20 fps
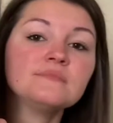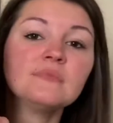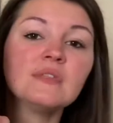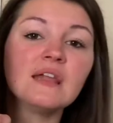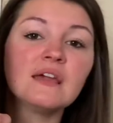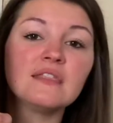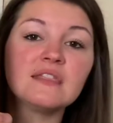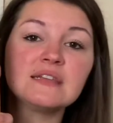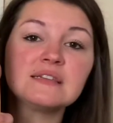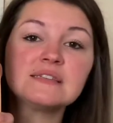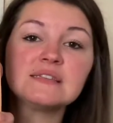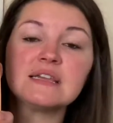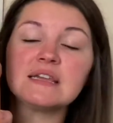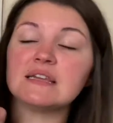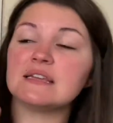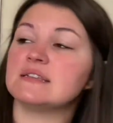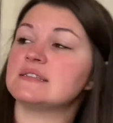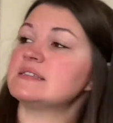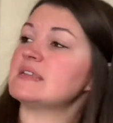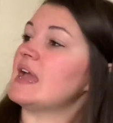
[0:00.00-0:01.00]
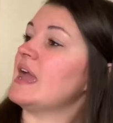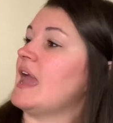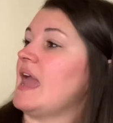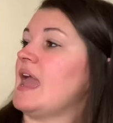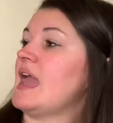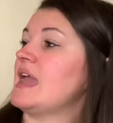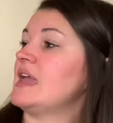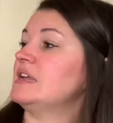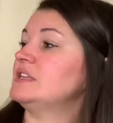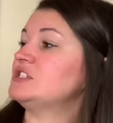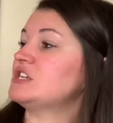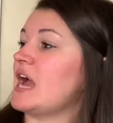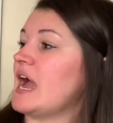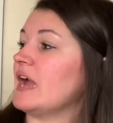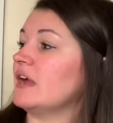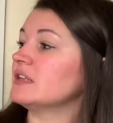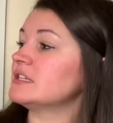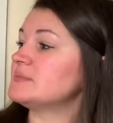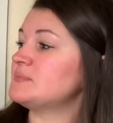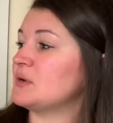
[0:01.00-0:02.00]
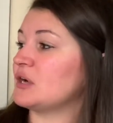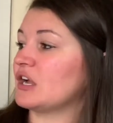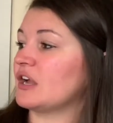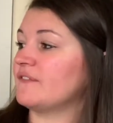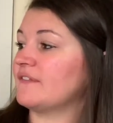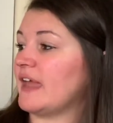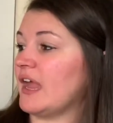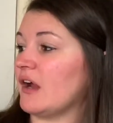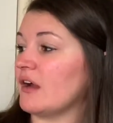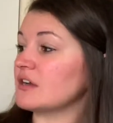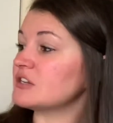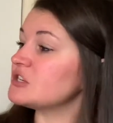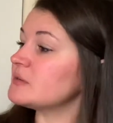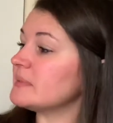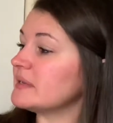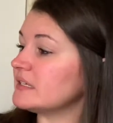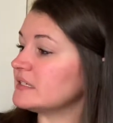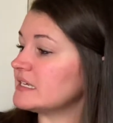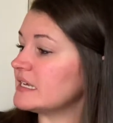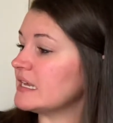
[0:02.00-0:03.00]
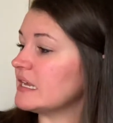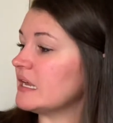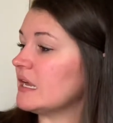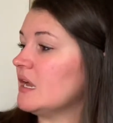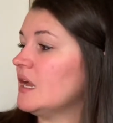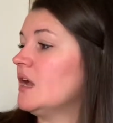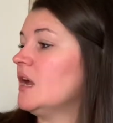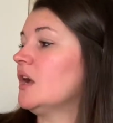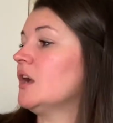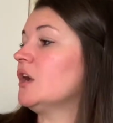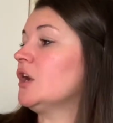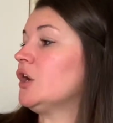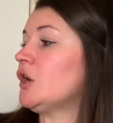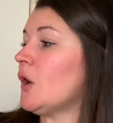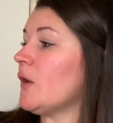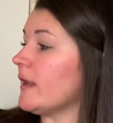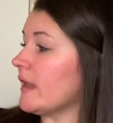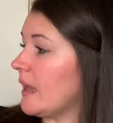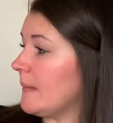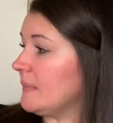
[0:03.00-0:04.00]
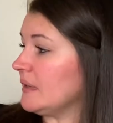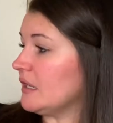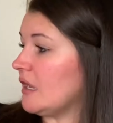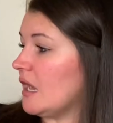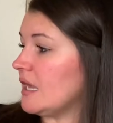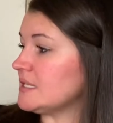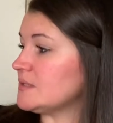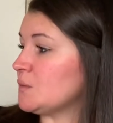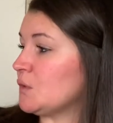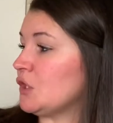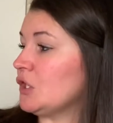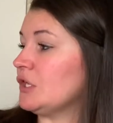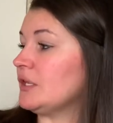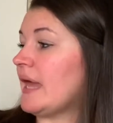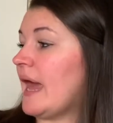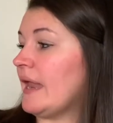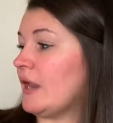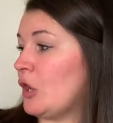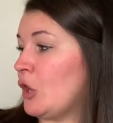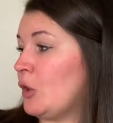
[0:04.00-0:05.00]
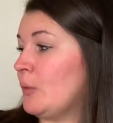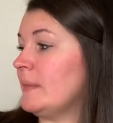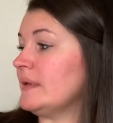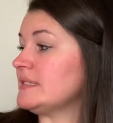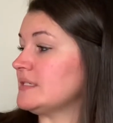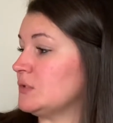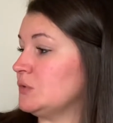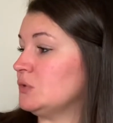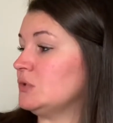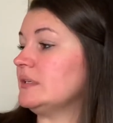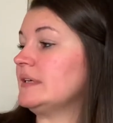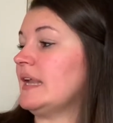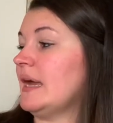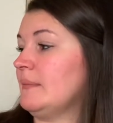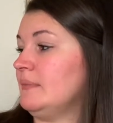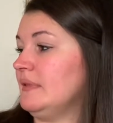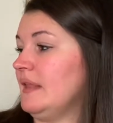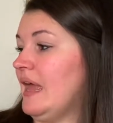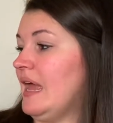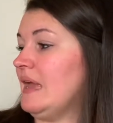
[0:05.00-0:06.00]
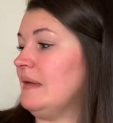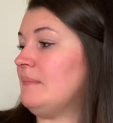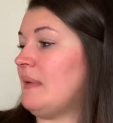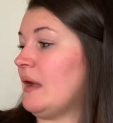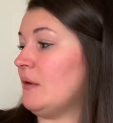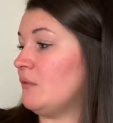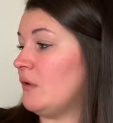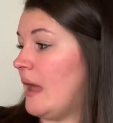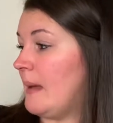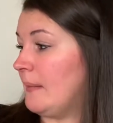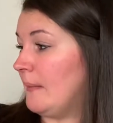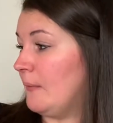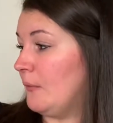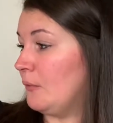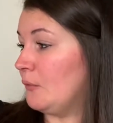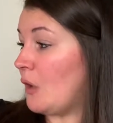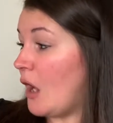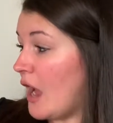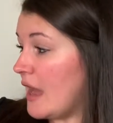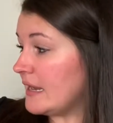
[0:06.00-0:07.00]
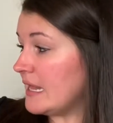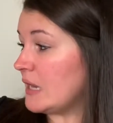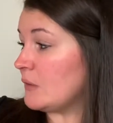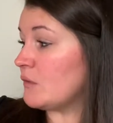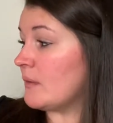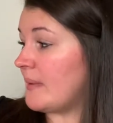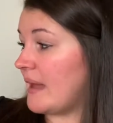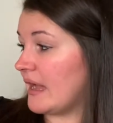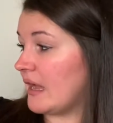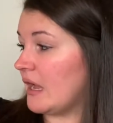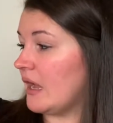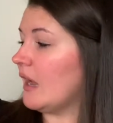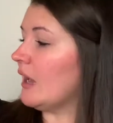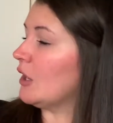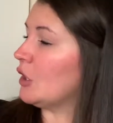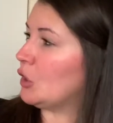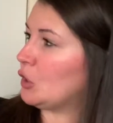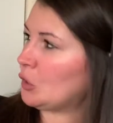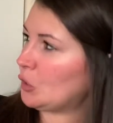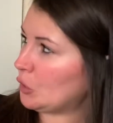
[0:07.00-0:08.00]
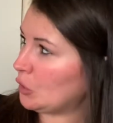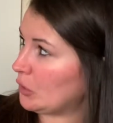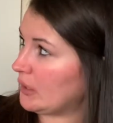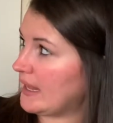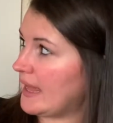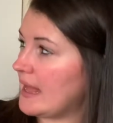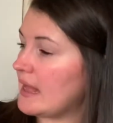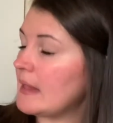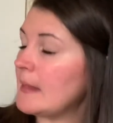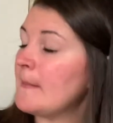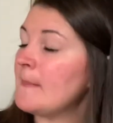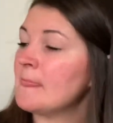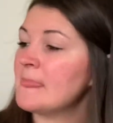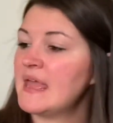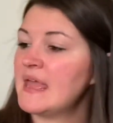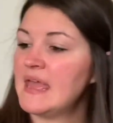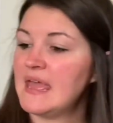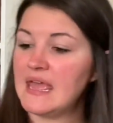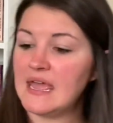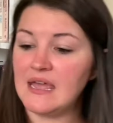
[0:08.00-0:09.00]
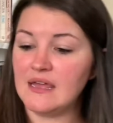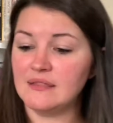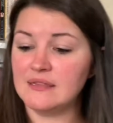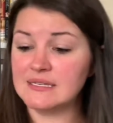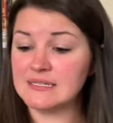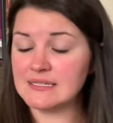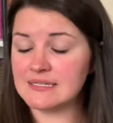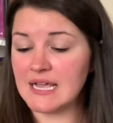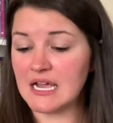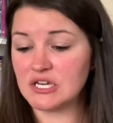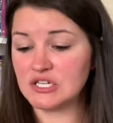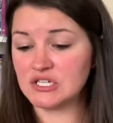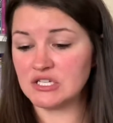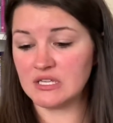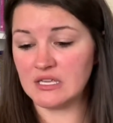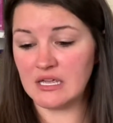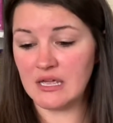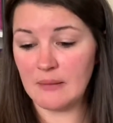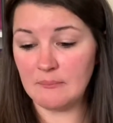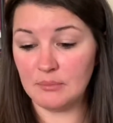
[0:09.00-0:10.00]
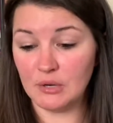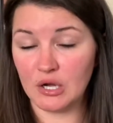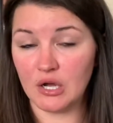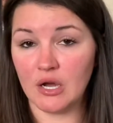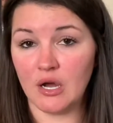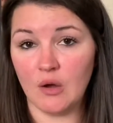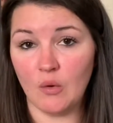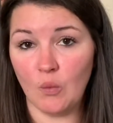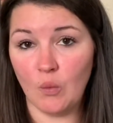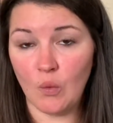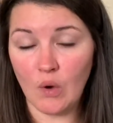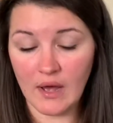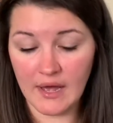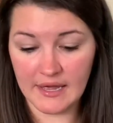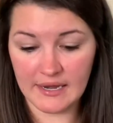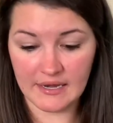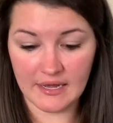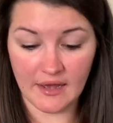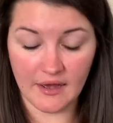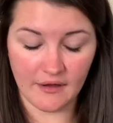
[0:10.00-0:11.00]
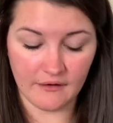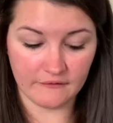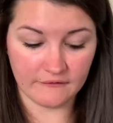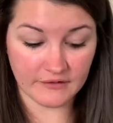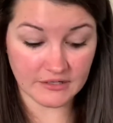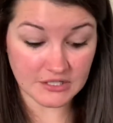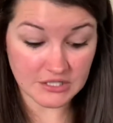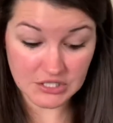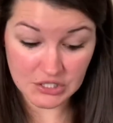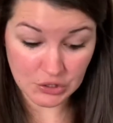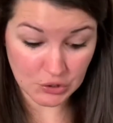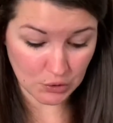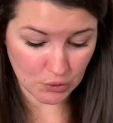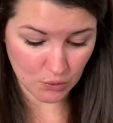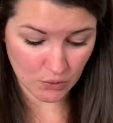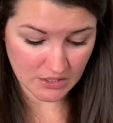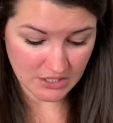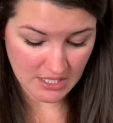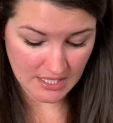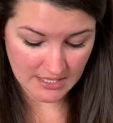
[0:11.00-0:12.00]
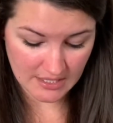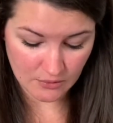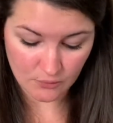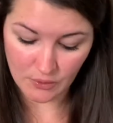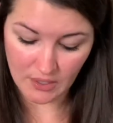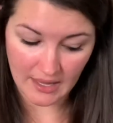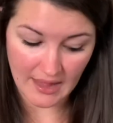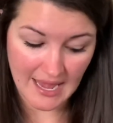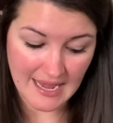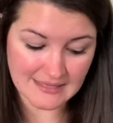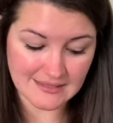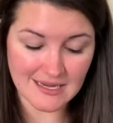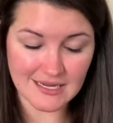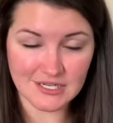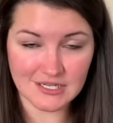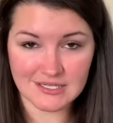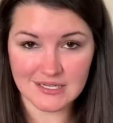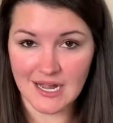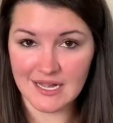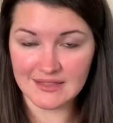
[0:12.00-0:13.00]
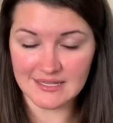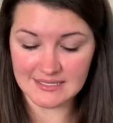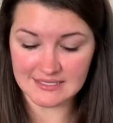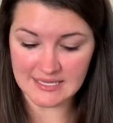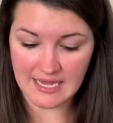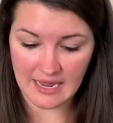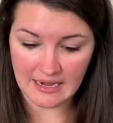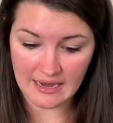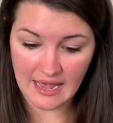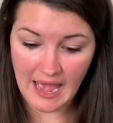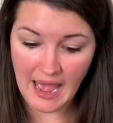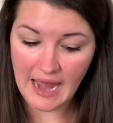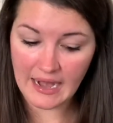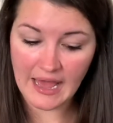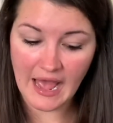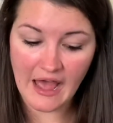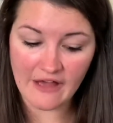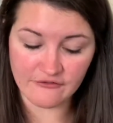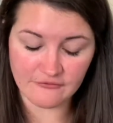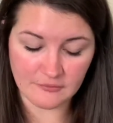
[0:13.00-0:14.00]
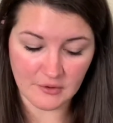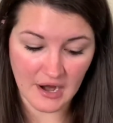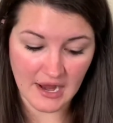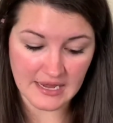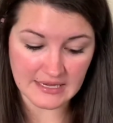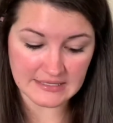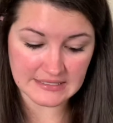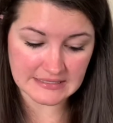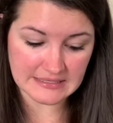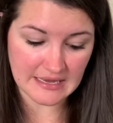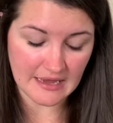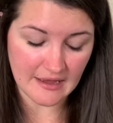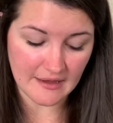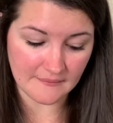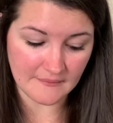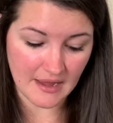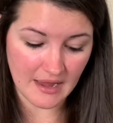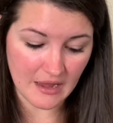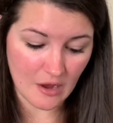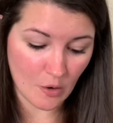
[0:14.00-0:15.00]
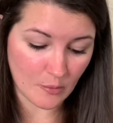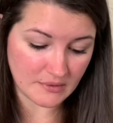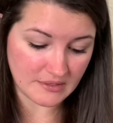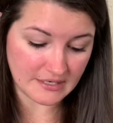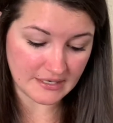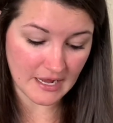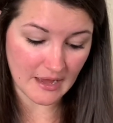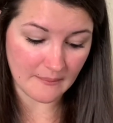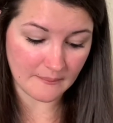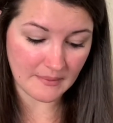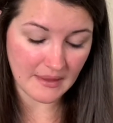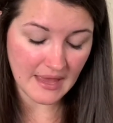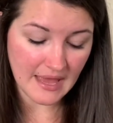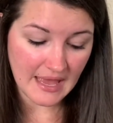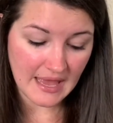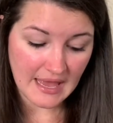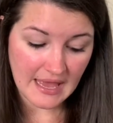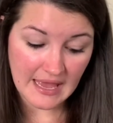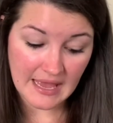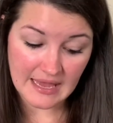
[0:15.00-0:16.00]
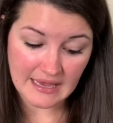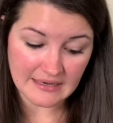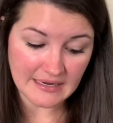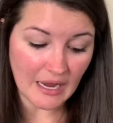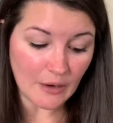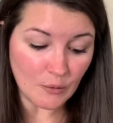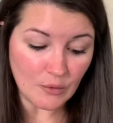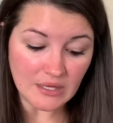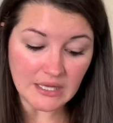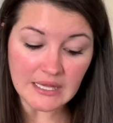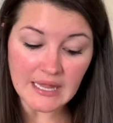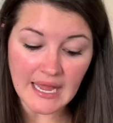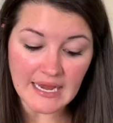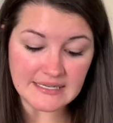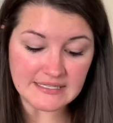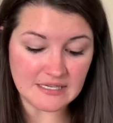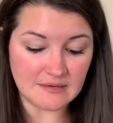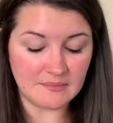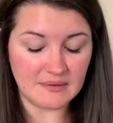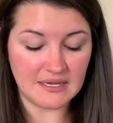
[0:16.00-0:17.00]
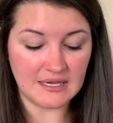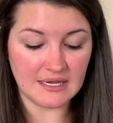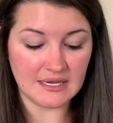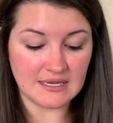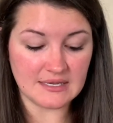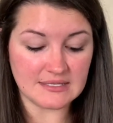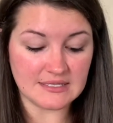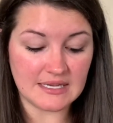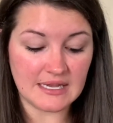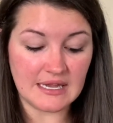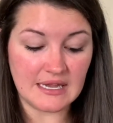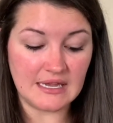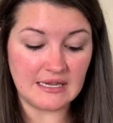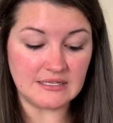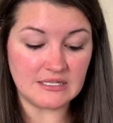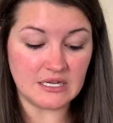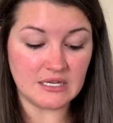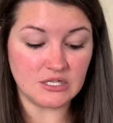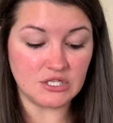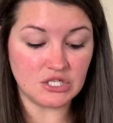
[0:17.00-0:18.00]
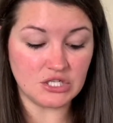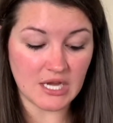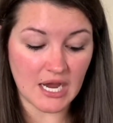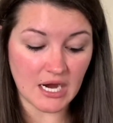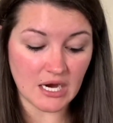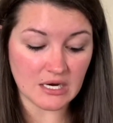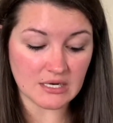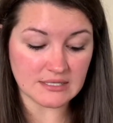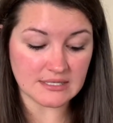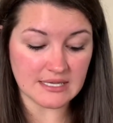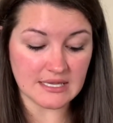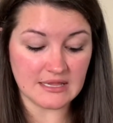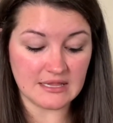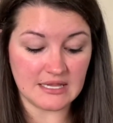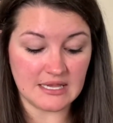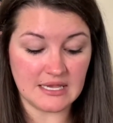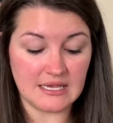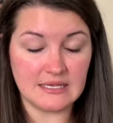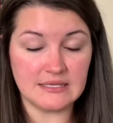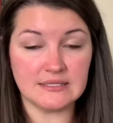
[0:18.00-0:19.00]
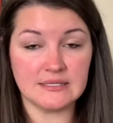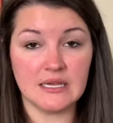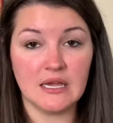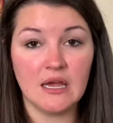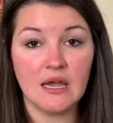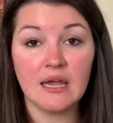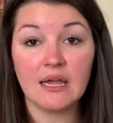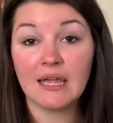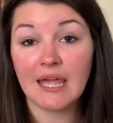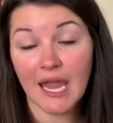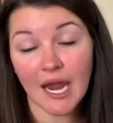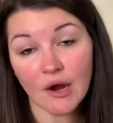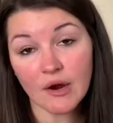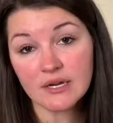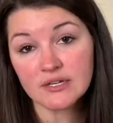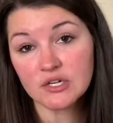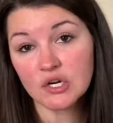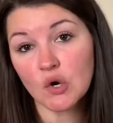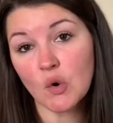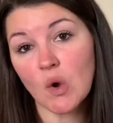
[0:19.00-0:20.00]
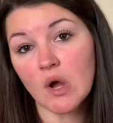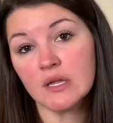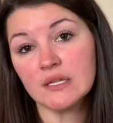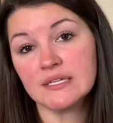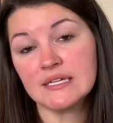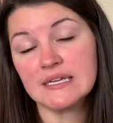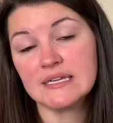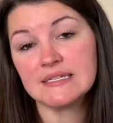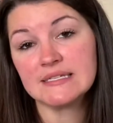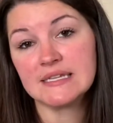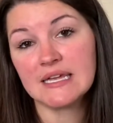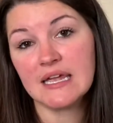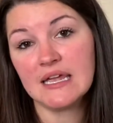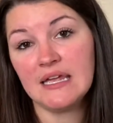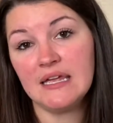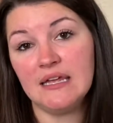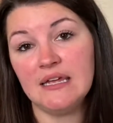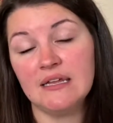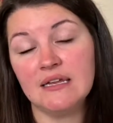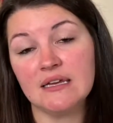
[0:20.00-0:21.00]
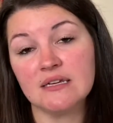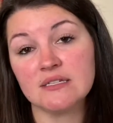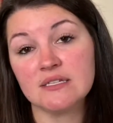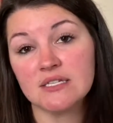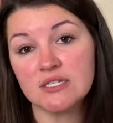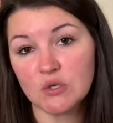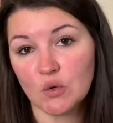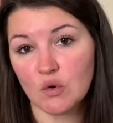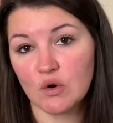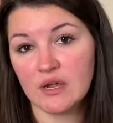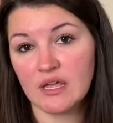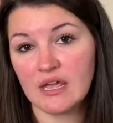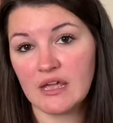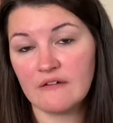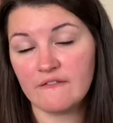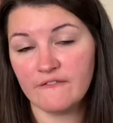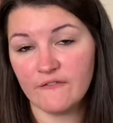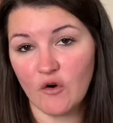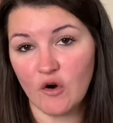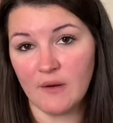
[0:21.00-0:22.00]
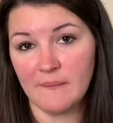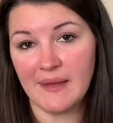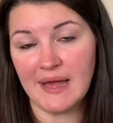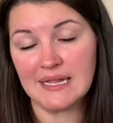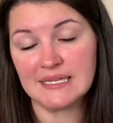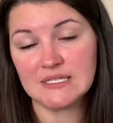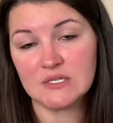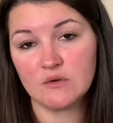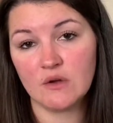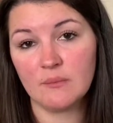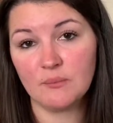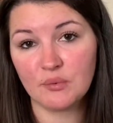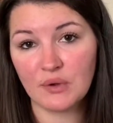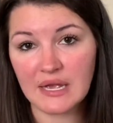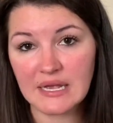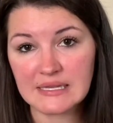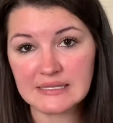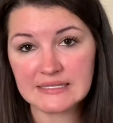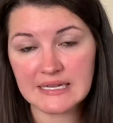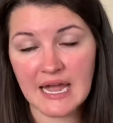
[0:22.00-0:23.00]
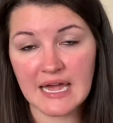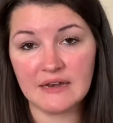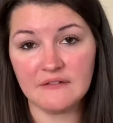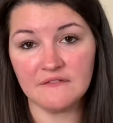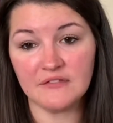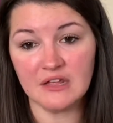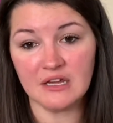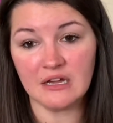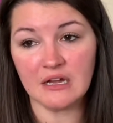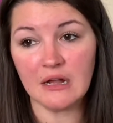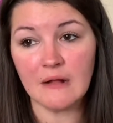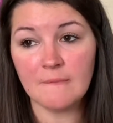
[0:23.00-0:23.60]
This is a child's book of character building, Growing Up in God's World at Home, at School, and at Play by Ron and Rebecca Coriel. And this is actually book 1 of 2, which I didn't realize. I just got this at half price. I opened it up, and I really liked it because it shares these character qualities in story format. So it brings kind of the